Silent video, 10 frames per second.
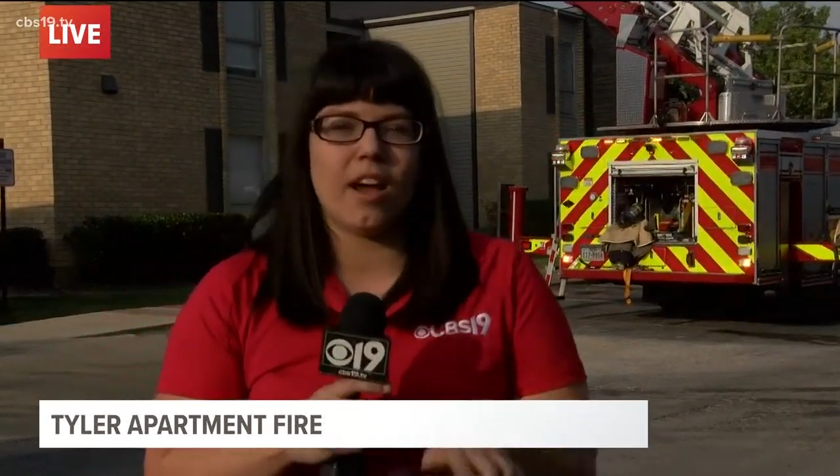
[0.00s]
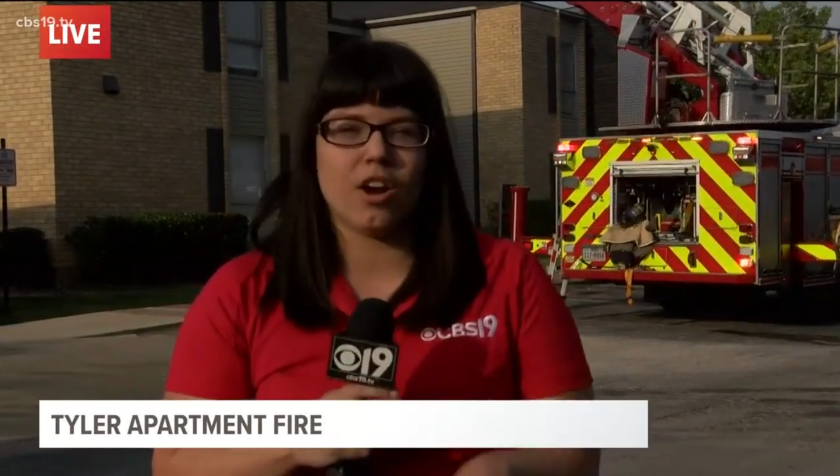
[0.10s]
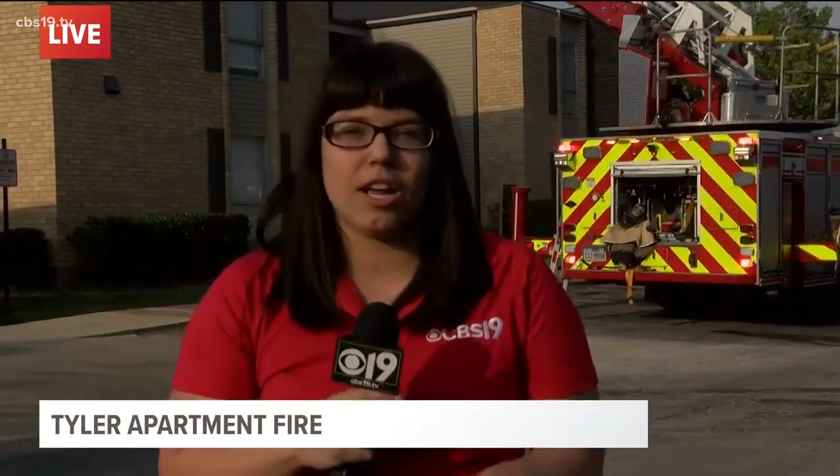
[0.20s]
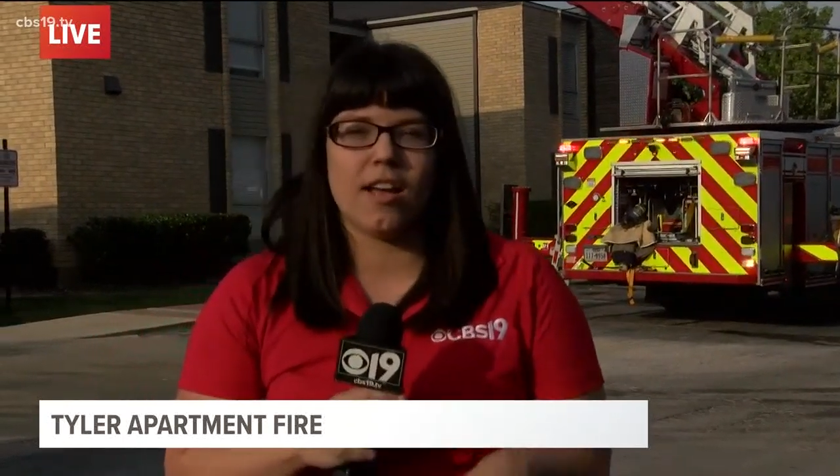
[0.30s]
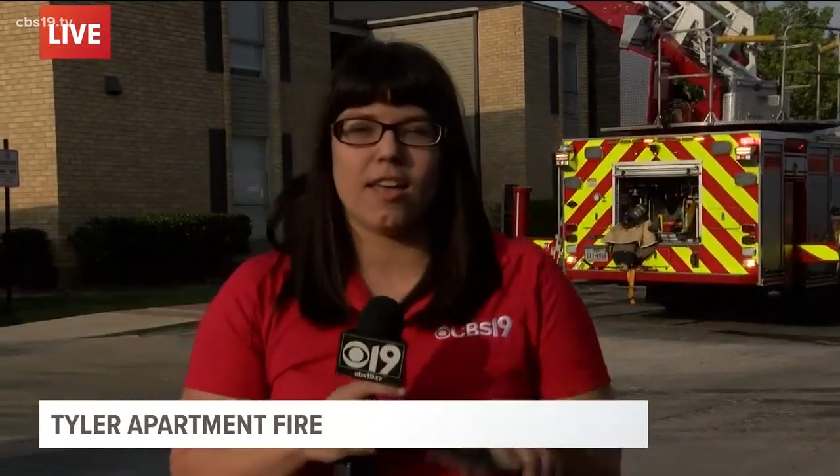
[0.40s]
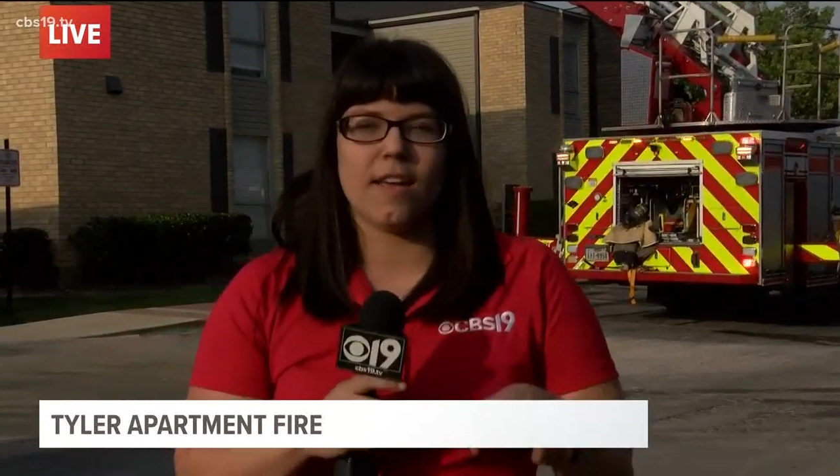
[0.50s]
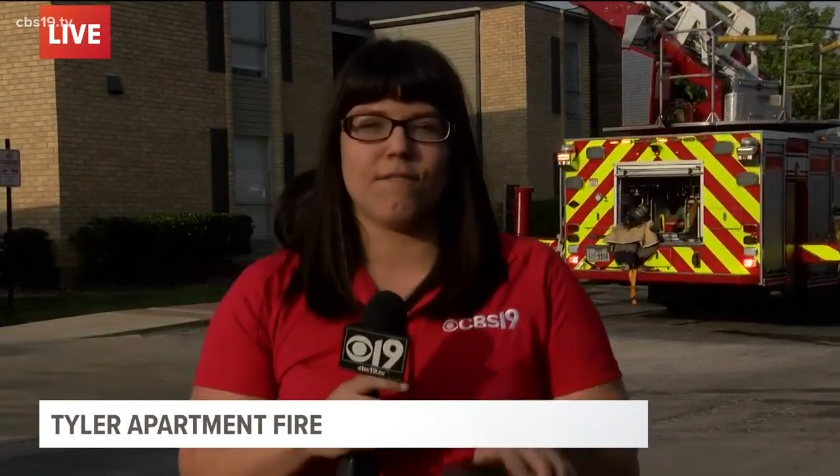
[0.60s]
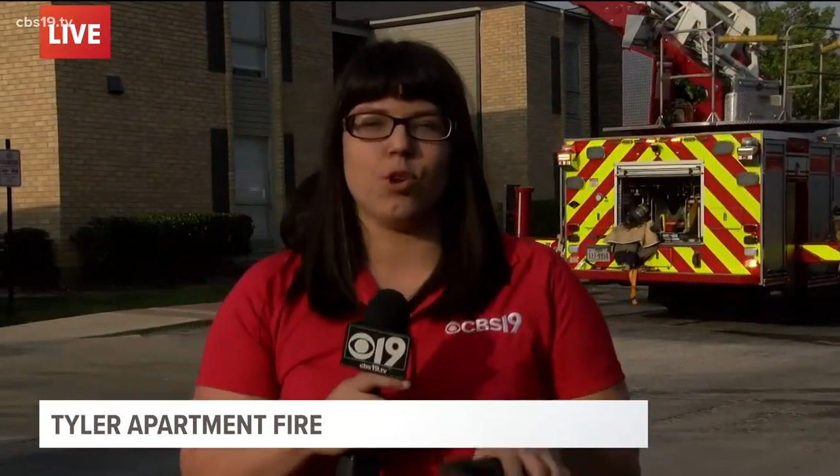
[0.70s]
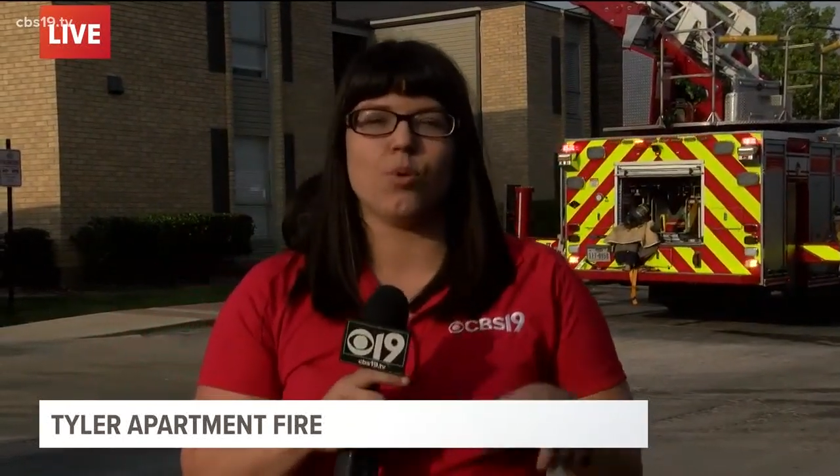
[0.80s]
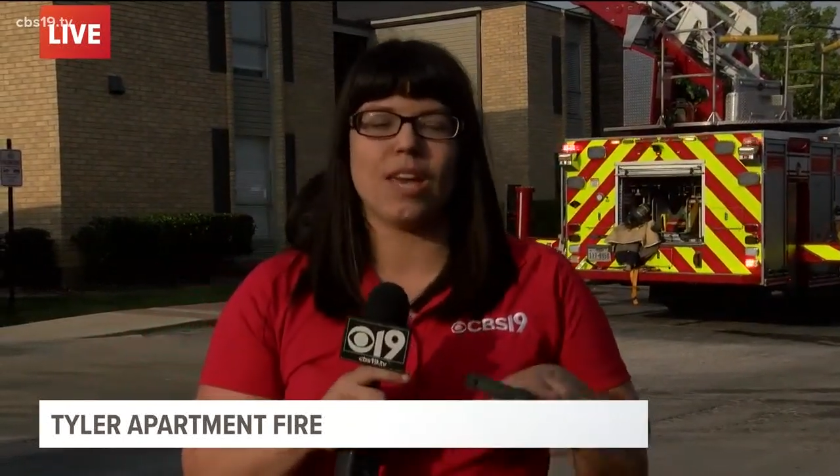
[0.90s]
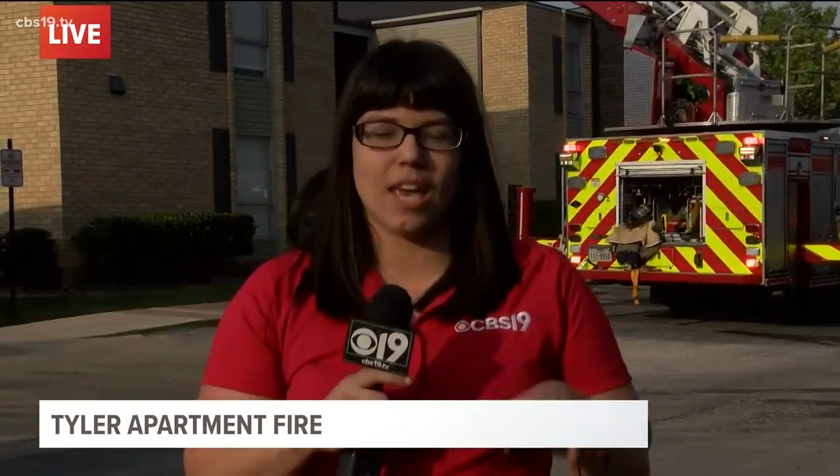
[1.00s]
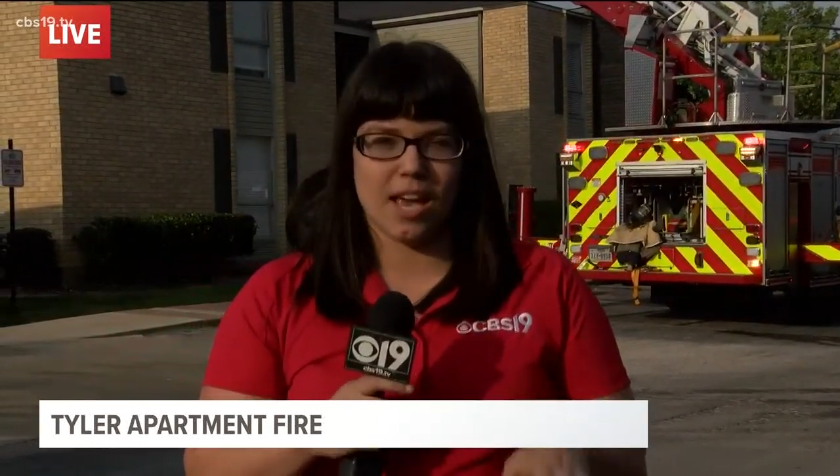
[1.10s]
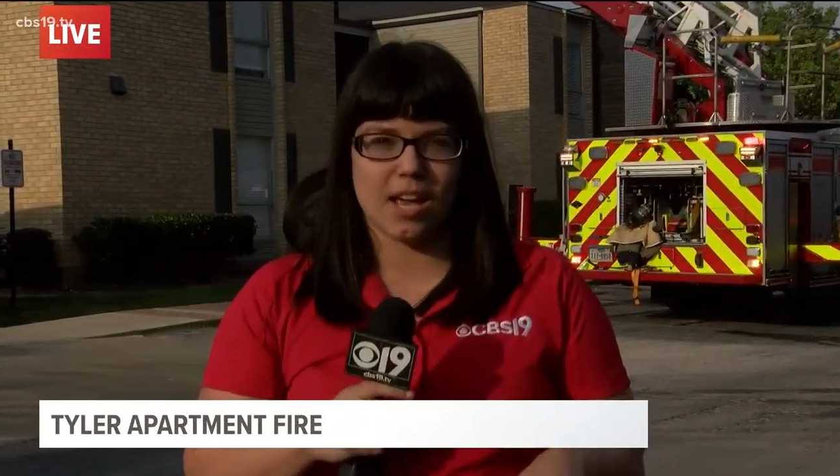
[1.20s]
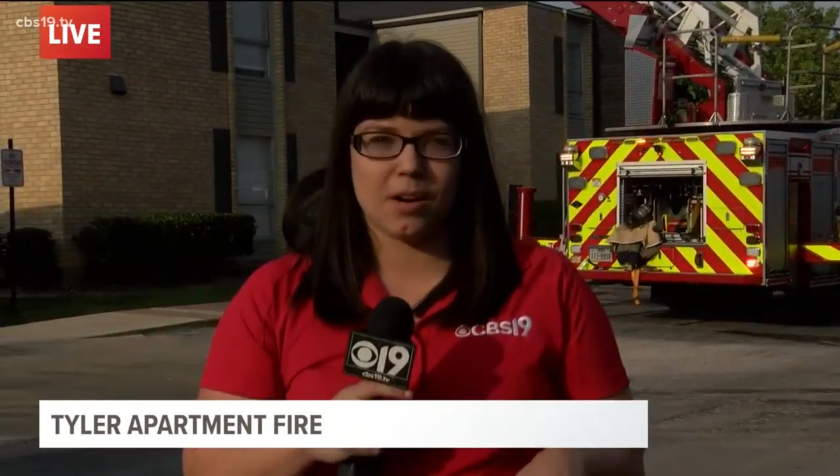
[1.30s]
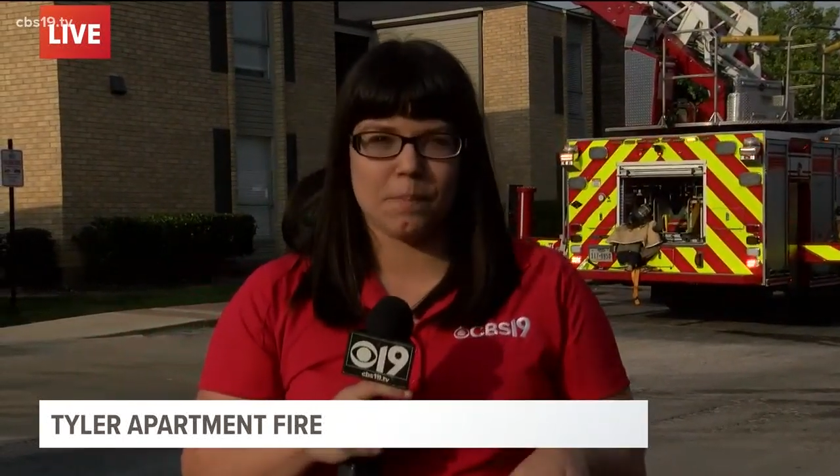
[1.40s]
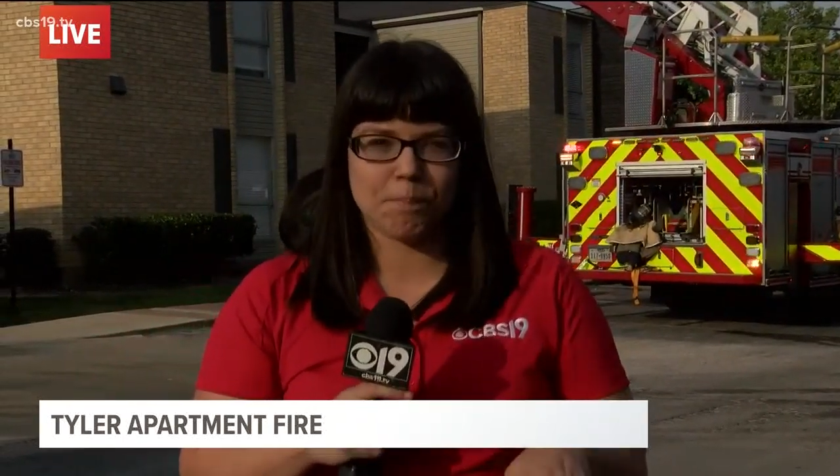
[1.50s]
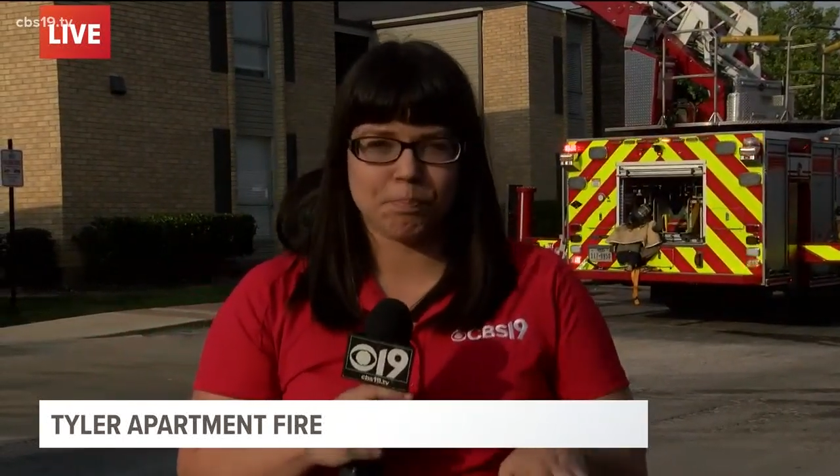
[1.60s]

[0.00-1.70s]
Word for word: area if you can.